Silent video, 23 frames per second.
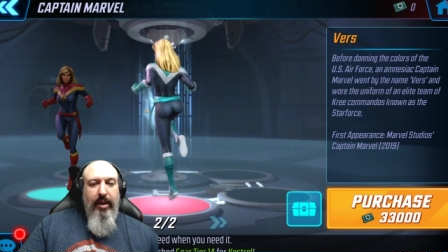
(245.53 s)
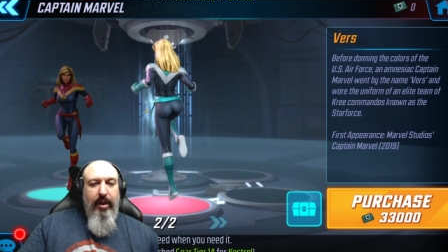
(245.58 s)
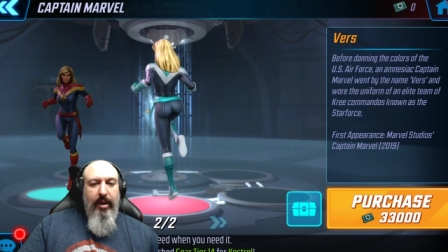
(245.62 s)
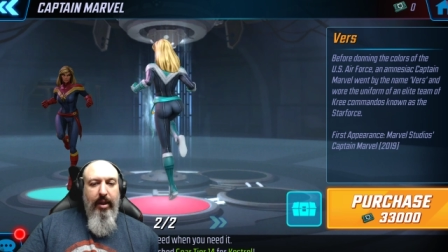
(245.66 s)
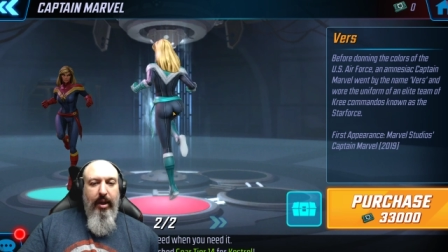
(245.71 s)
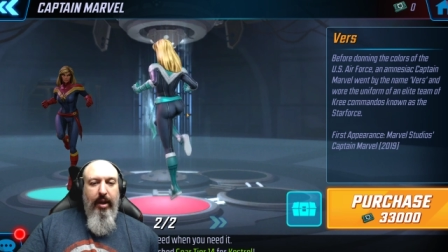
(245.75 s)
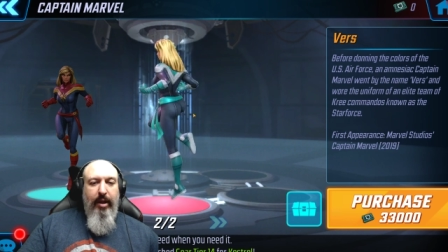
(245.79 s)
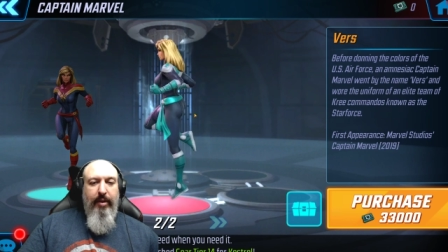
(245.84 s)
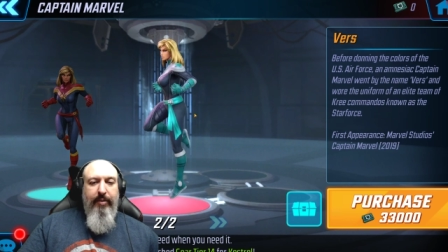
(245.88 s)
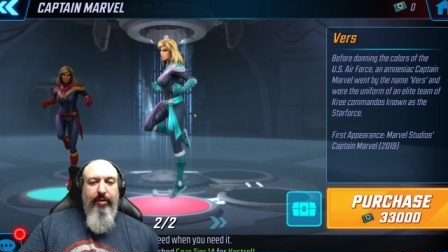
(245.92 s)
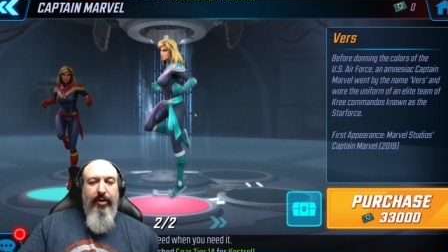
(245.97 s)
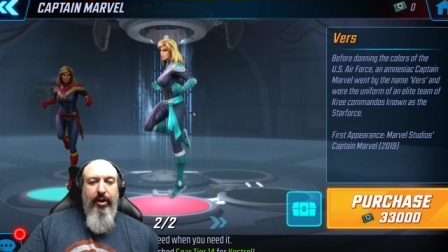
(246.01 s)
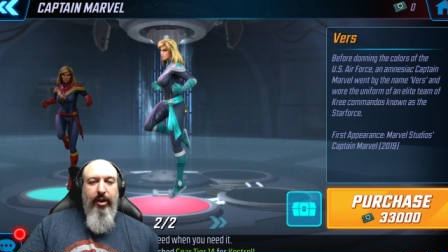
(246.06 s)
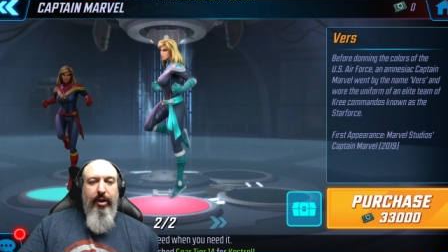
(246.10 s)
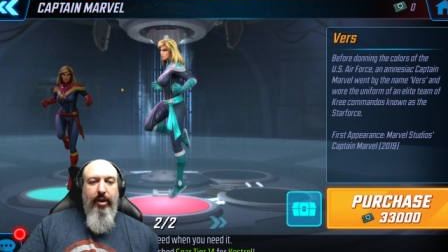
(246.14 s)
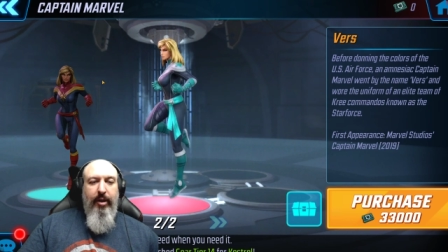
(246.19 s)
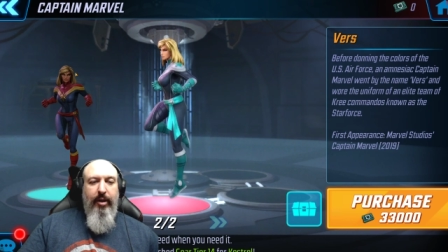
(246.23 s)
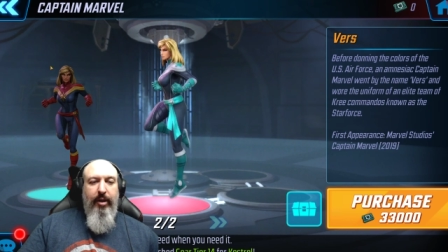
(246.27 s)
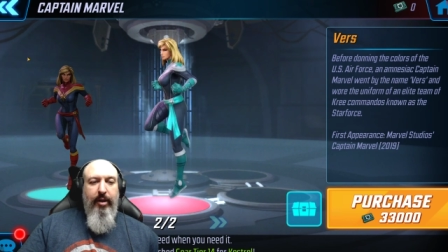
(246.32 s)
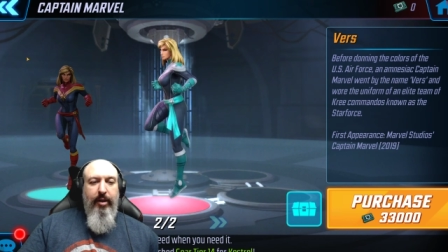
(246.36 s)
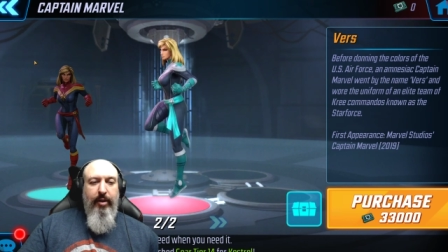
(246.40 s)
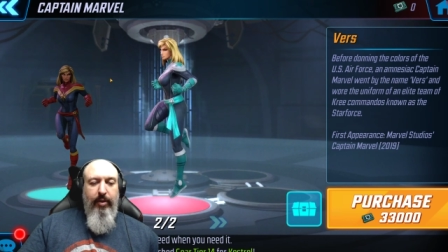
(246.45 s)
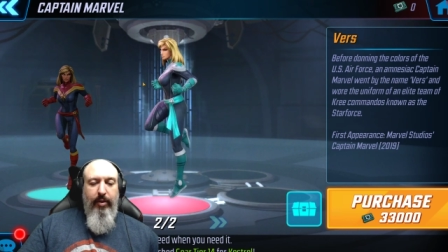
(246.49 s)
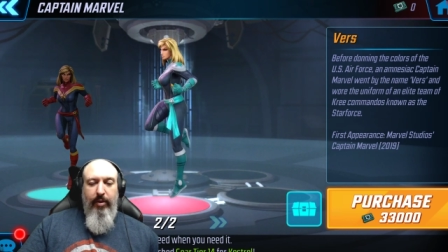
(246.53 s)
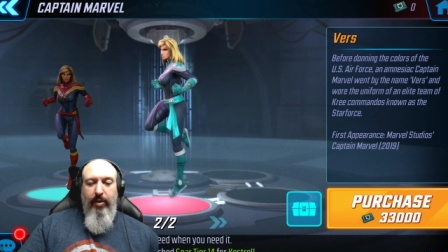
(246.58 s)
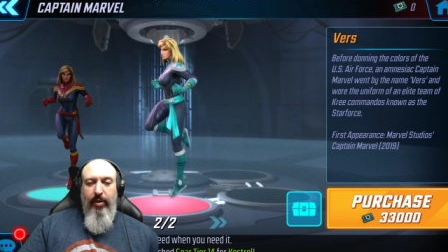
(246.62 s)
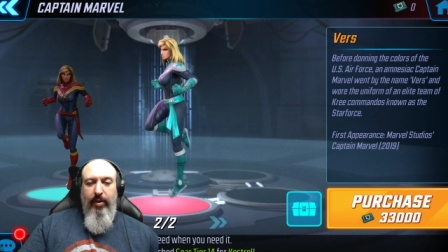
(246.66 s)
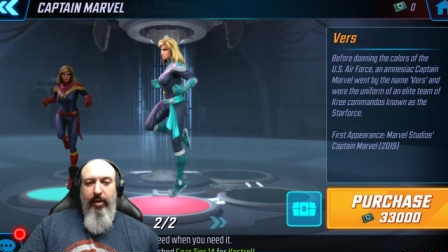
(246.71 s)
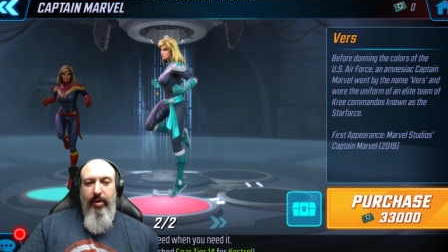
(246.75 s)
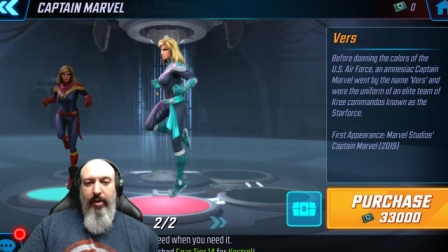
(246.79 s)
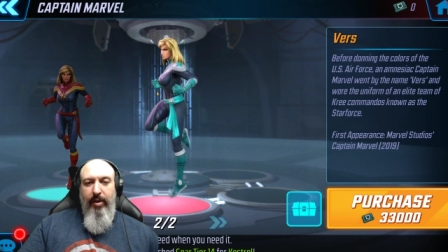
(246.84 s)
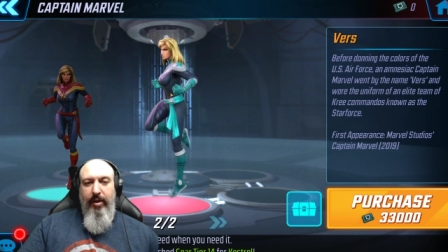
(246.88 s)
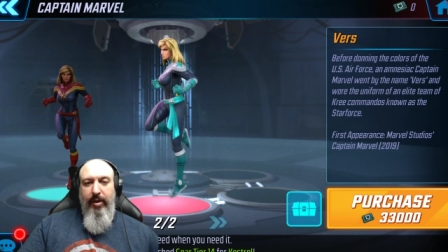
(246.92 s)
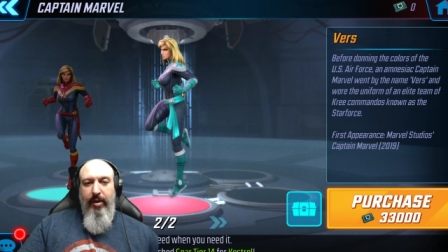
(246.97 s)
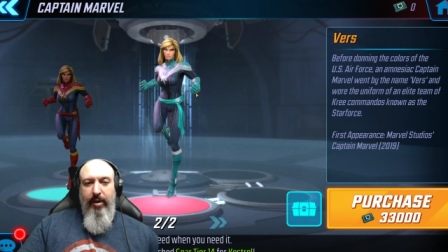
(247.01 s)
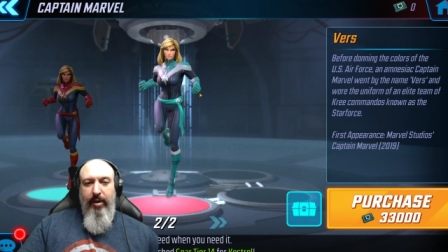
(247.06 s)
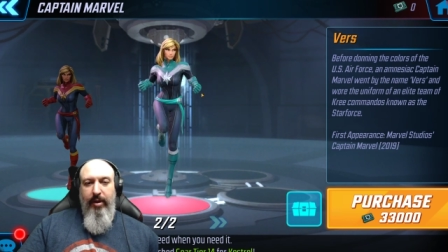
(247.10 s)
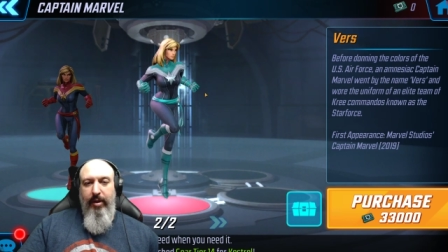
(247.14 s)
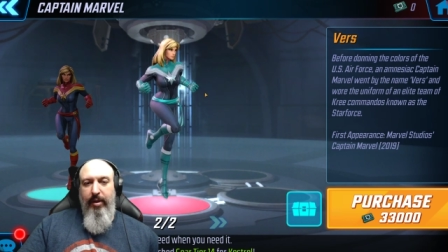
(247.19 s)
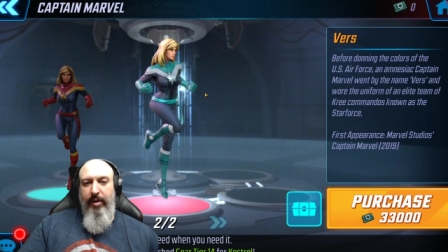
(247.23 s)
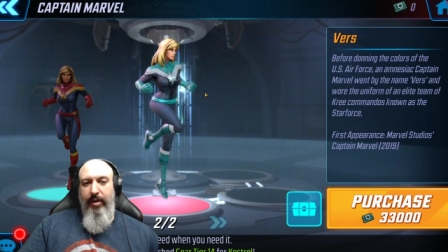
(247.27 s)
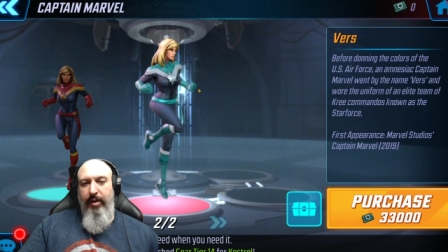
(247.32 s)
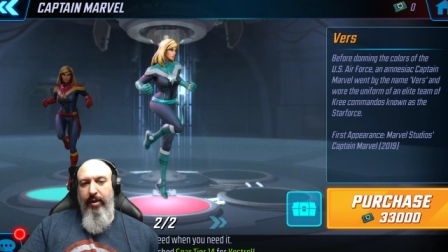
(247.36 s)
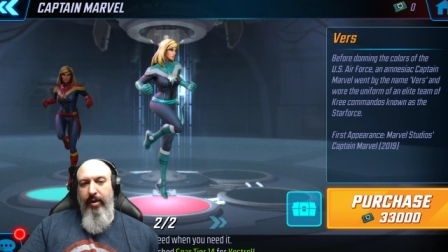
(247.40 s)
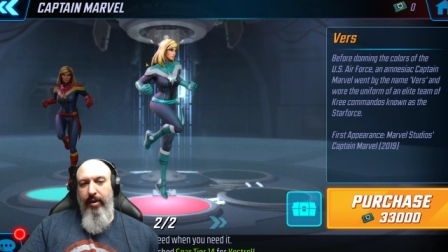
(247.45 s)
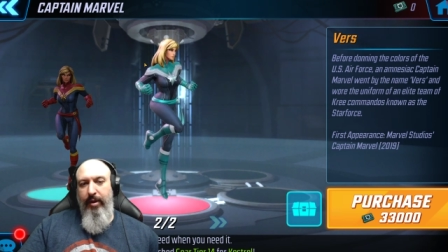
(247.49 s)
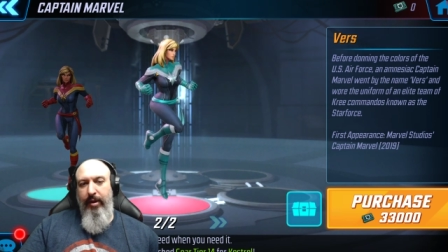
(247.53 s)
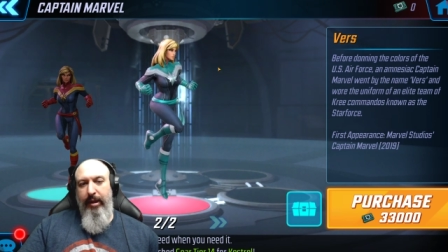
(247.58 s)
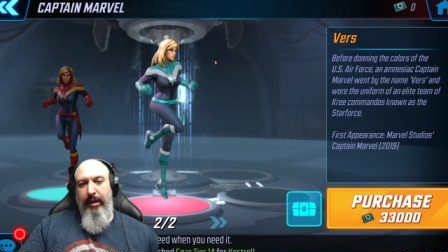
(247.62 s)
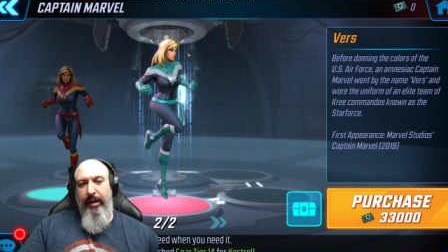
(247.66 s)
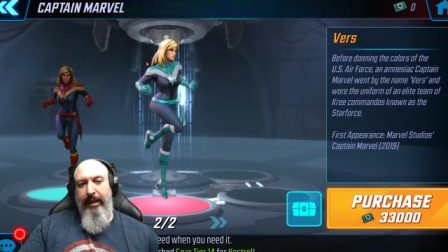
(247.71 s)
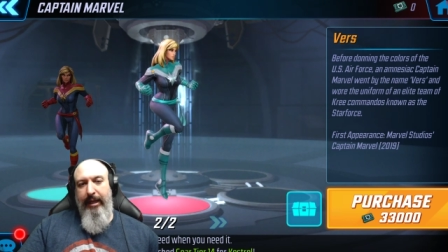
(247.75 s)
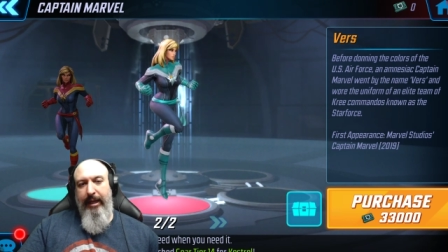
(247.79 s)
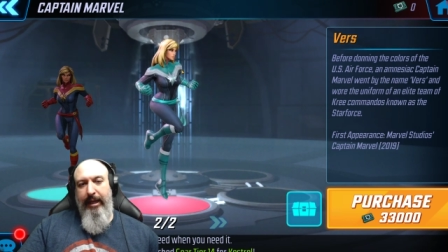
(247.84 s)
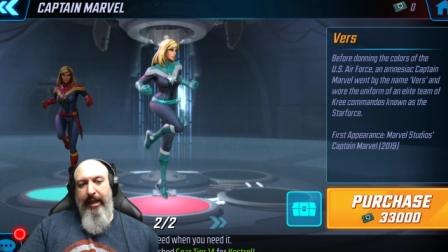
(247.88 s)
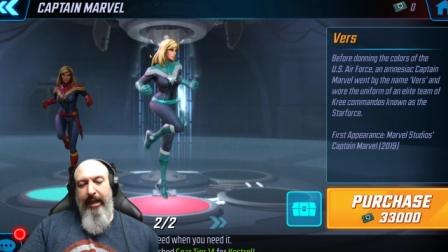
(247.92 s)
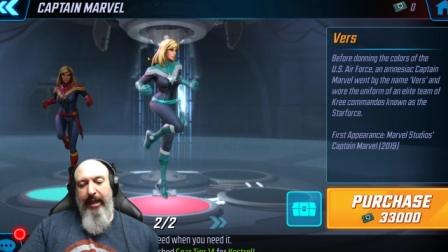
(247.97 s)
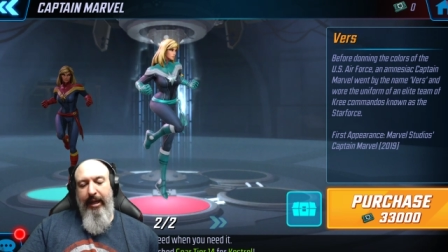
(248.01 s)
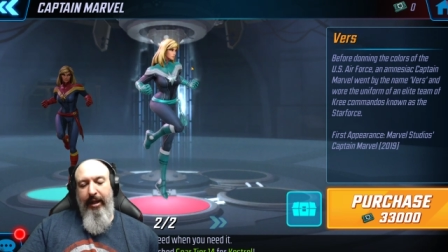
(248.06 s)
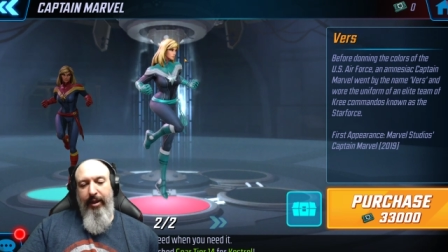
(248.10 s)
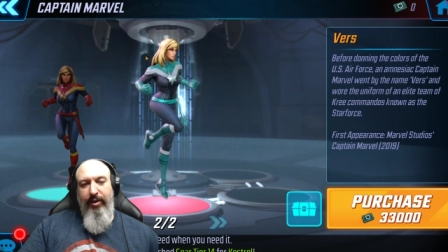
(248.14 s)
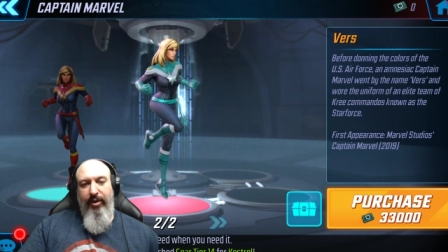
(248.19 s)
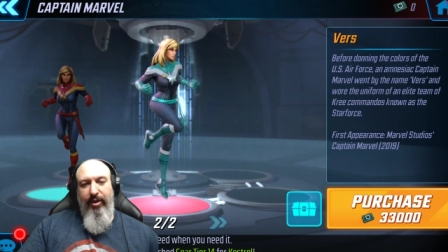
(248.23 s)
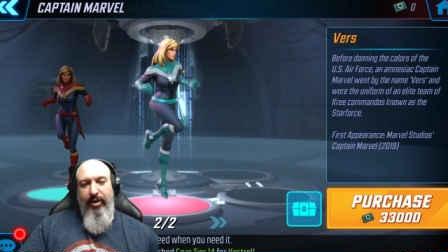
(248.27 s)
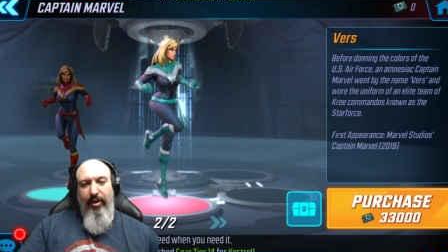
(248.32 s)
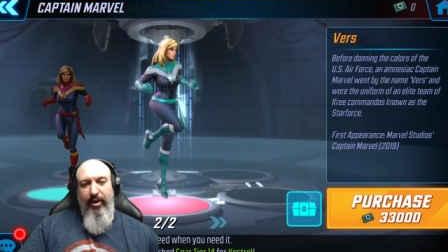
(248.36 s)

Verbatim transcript: of her uh,